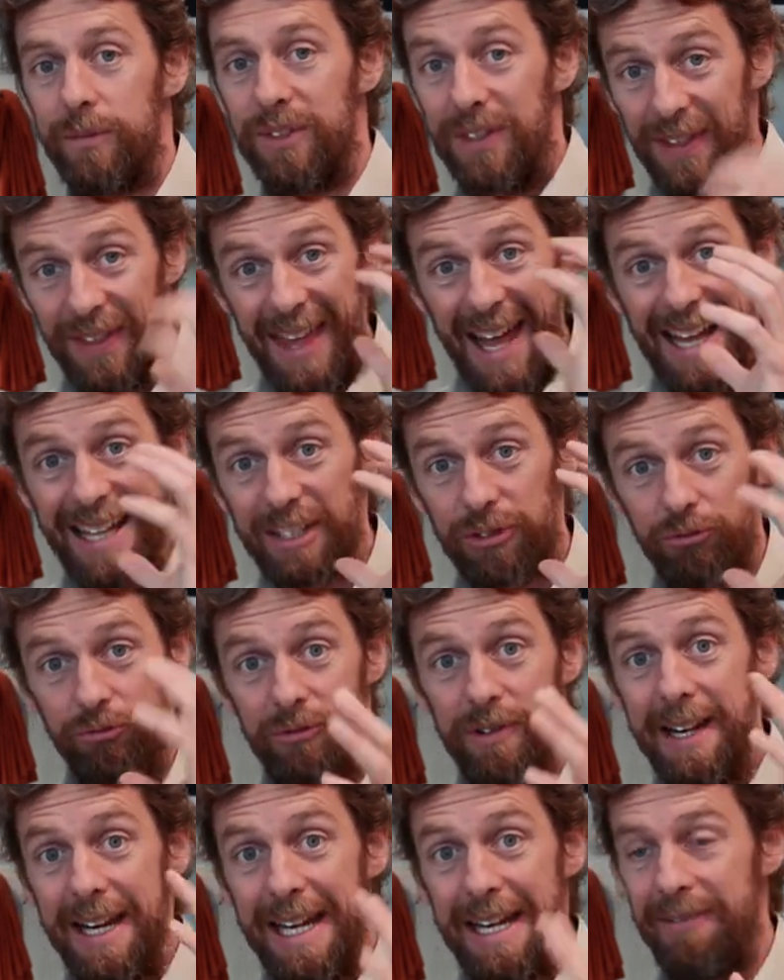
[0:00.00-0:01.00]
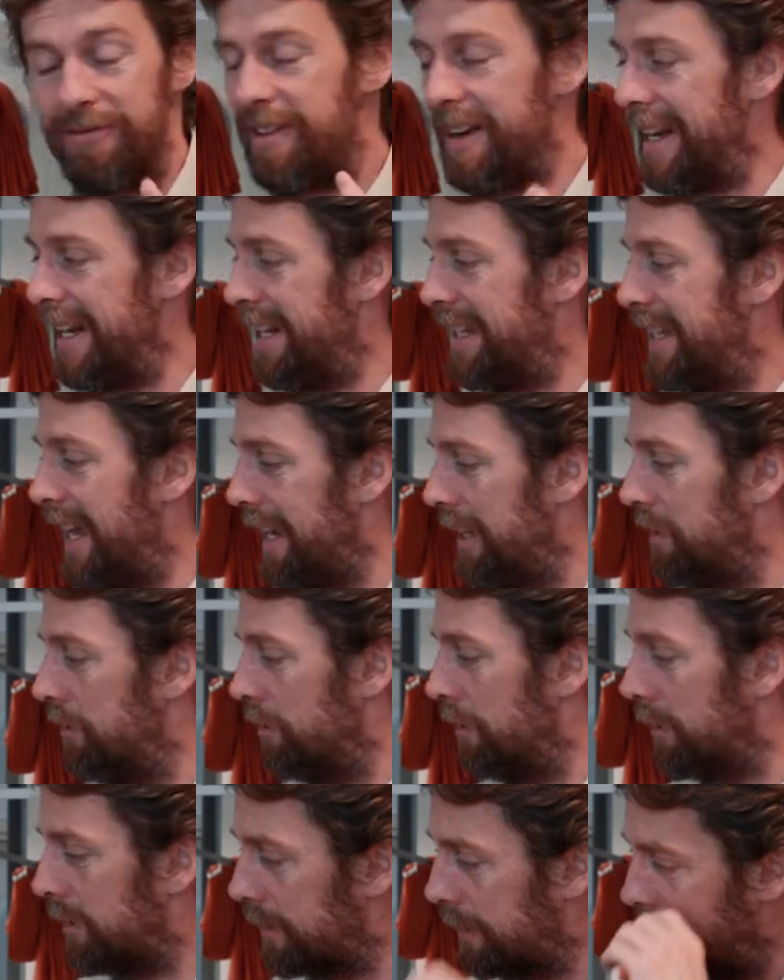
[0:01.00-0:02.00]
So that's really, really
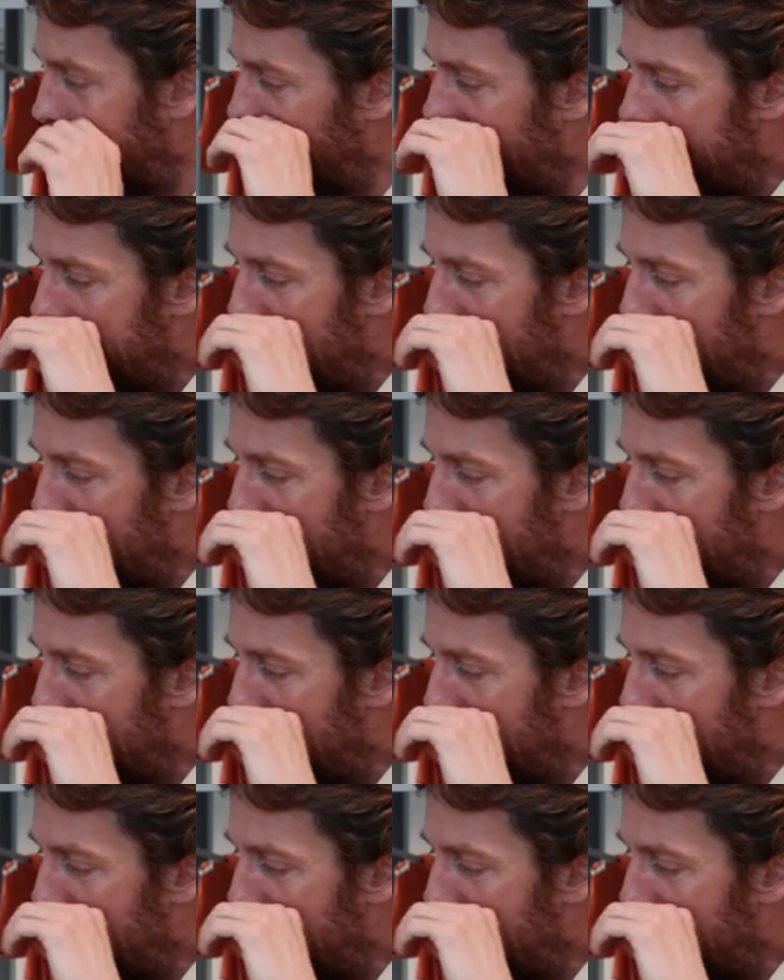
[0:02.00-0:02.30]
dangerous.